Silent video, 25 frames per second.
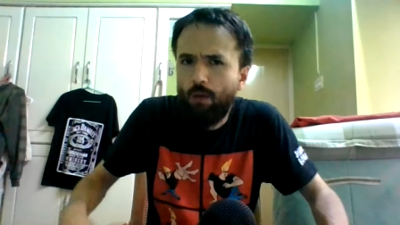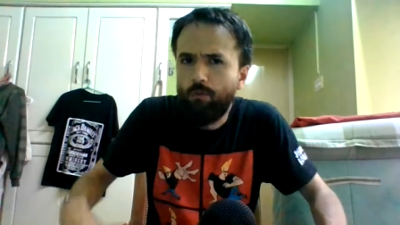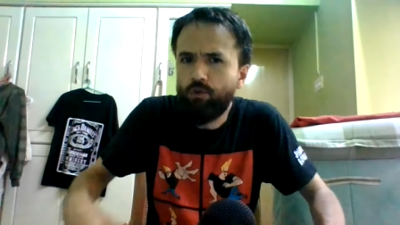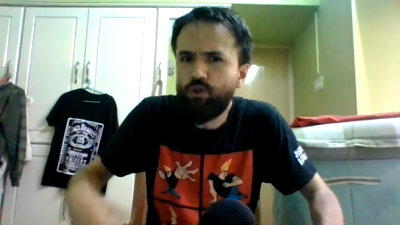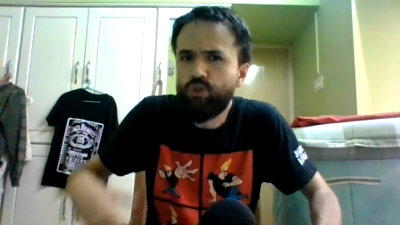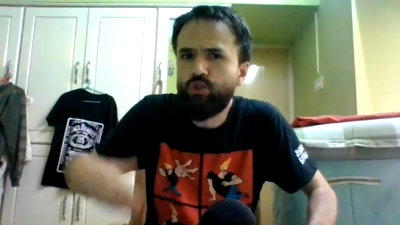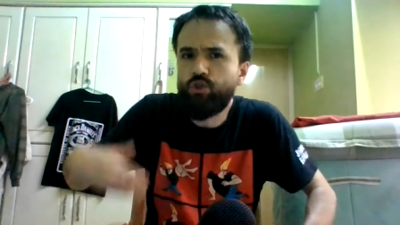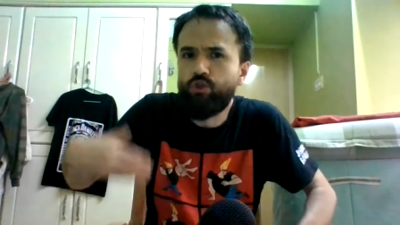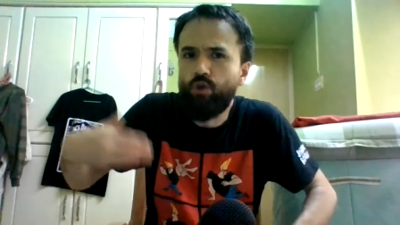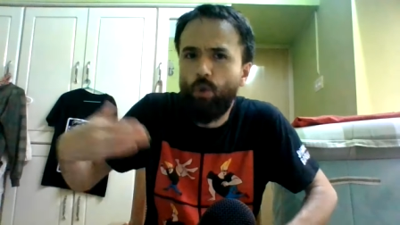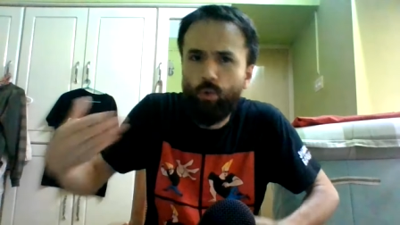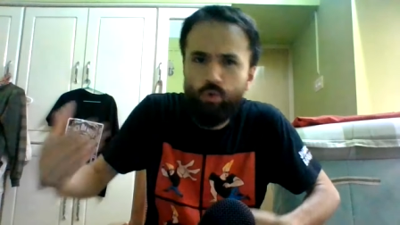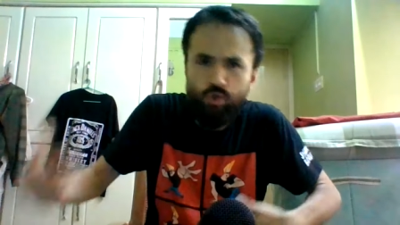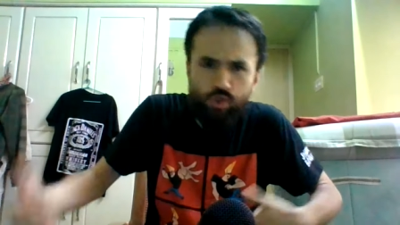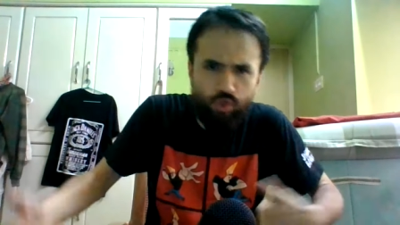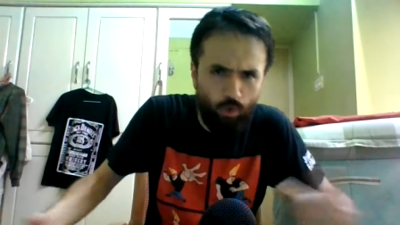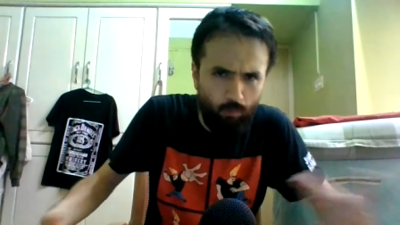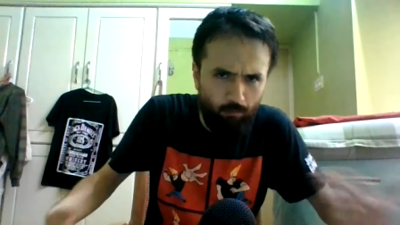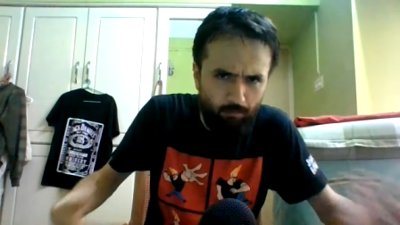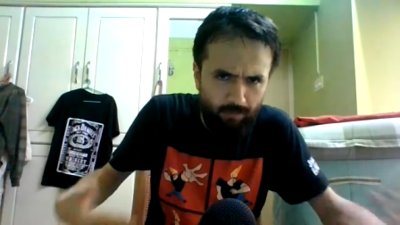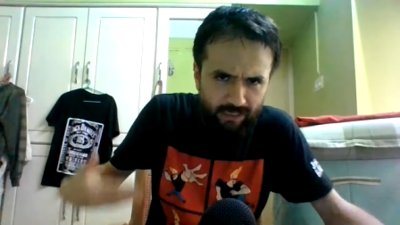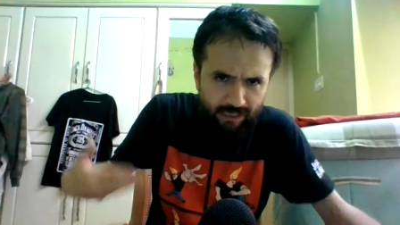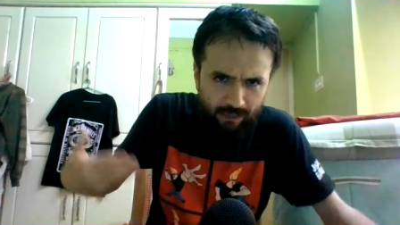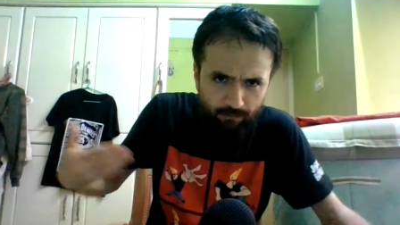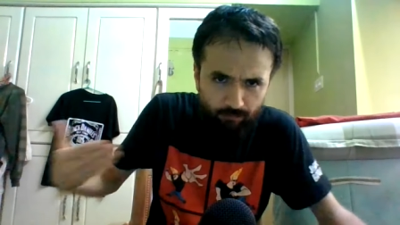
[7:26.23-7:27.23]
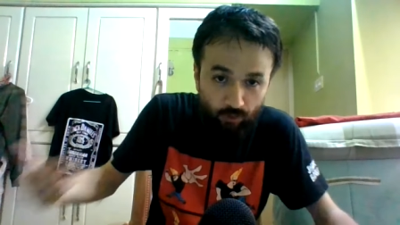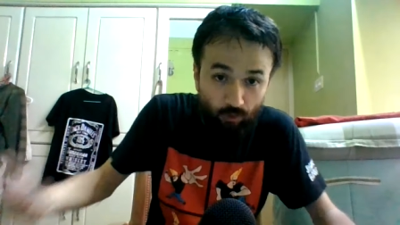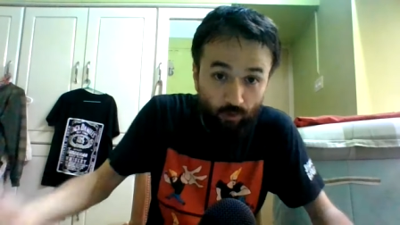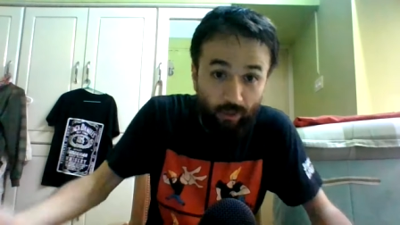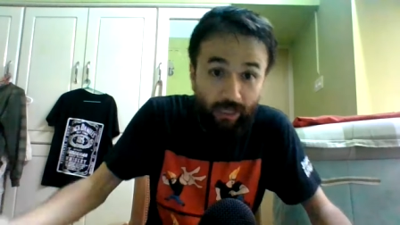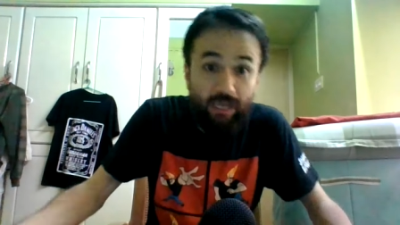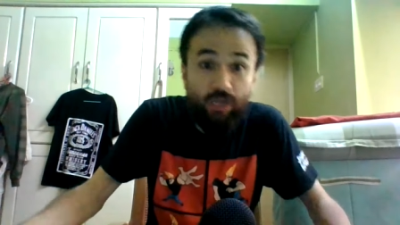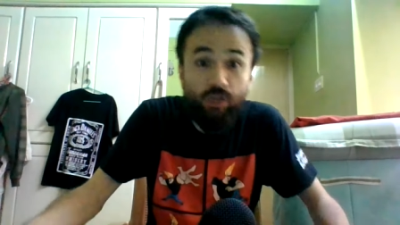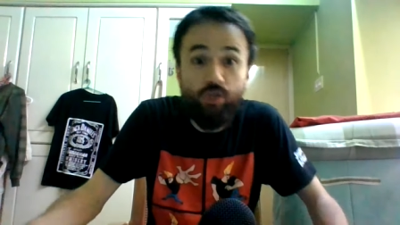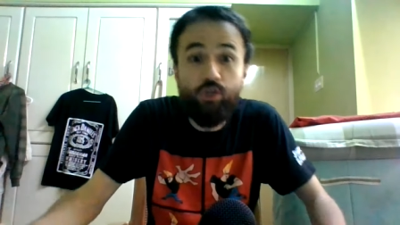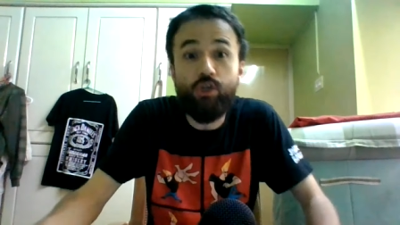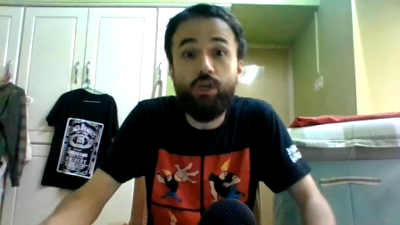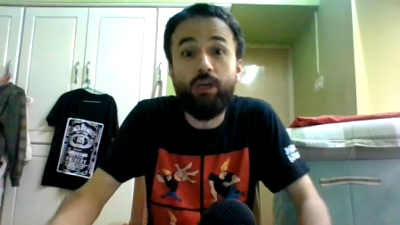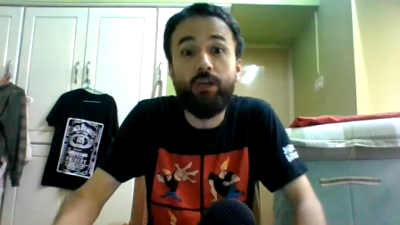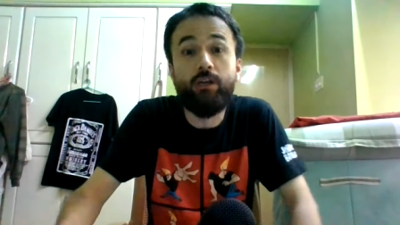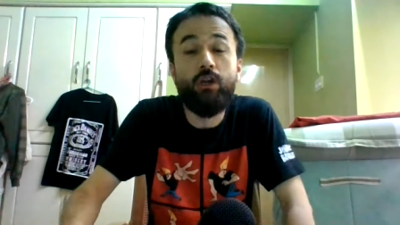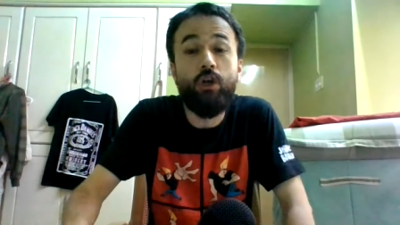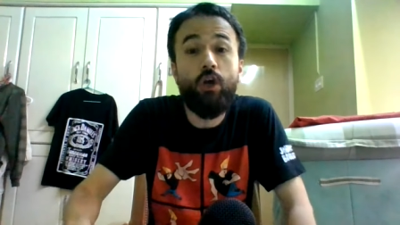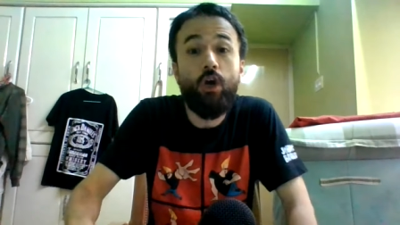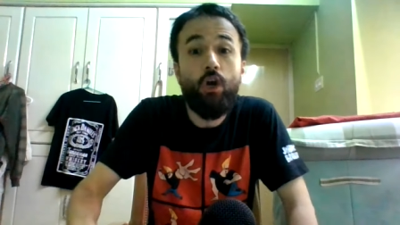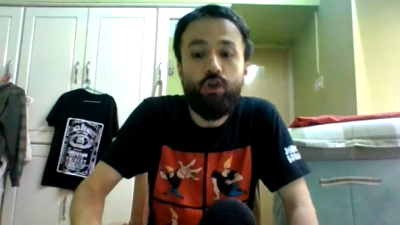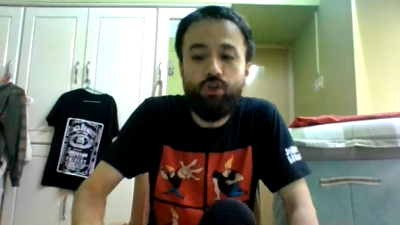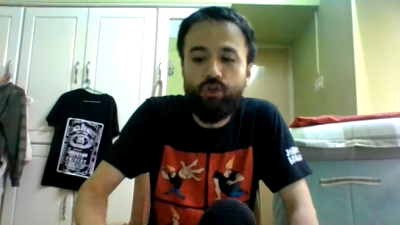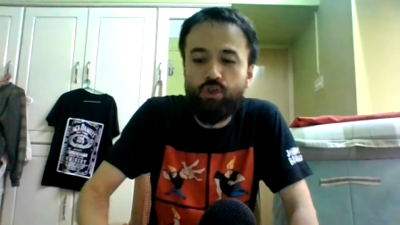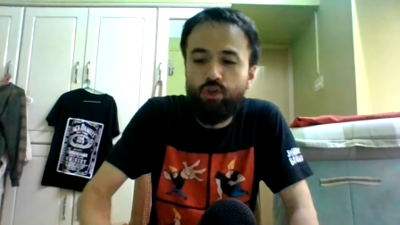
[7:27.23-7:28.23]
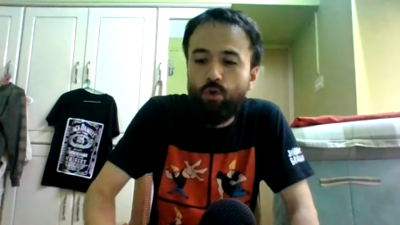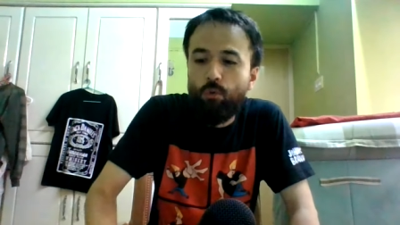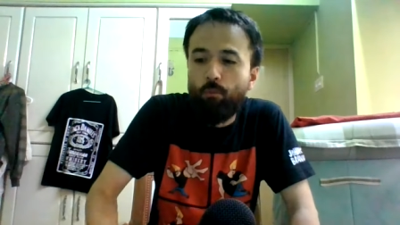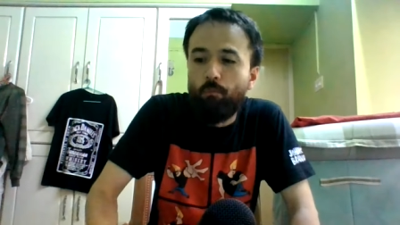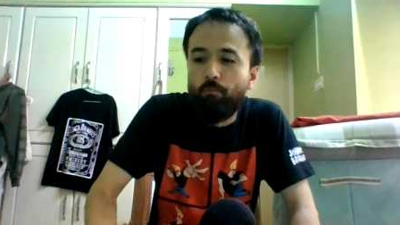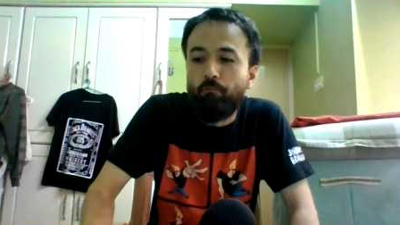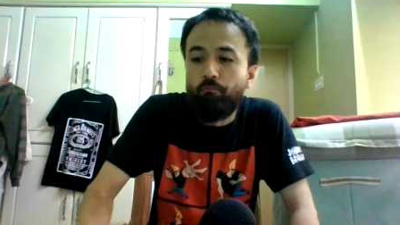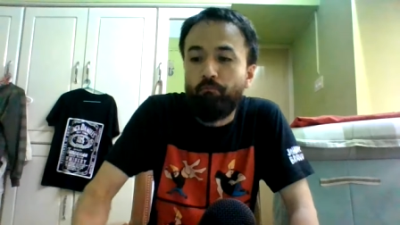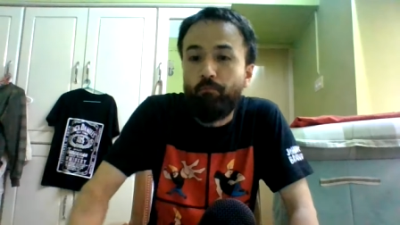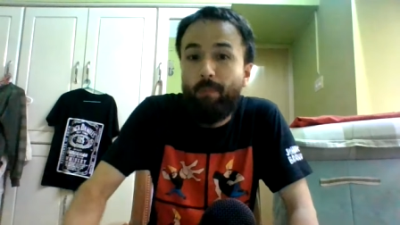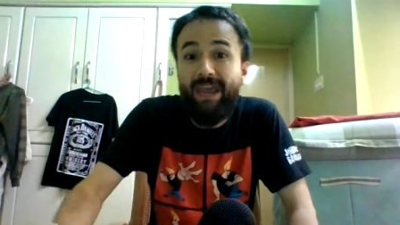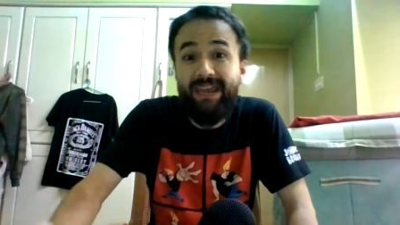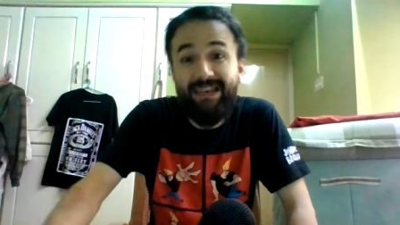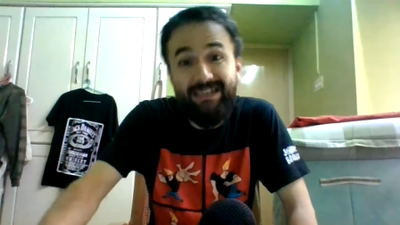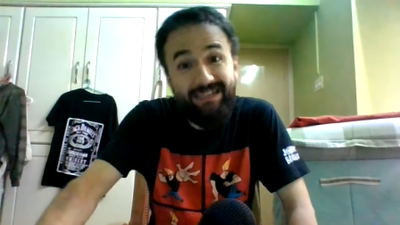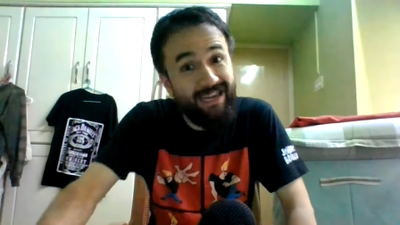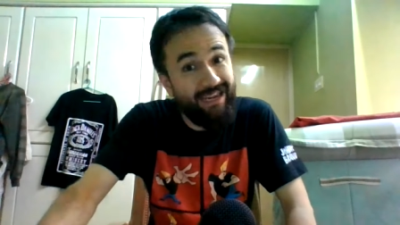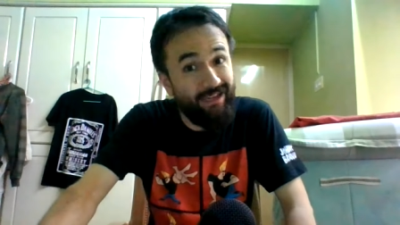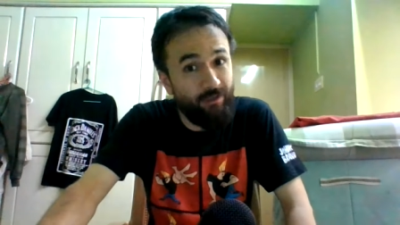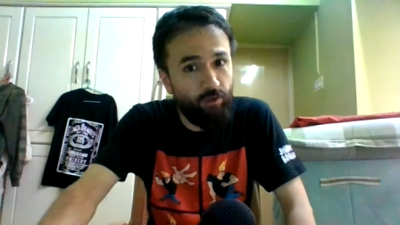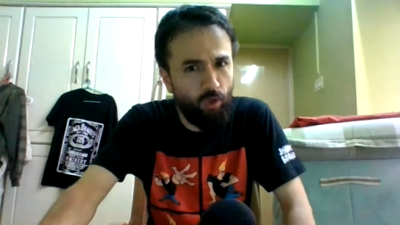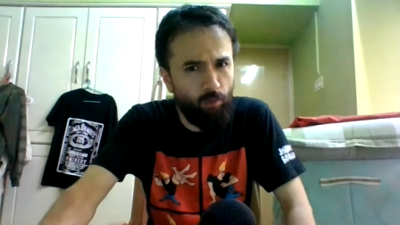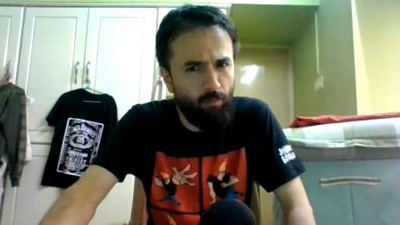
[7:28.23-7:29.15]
social manipulation to maintain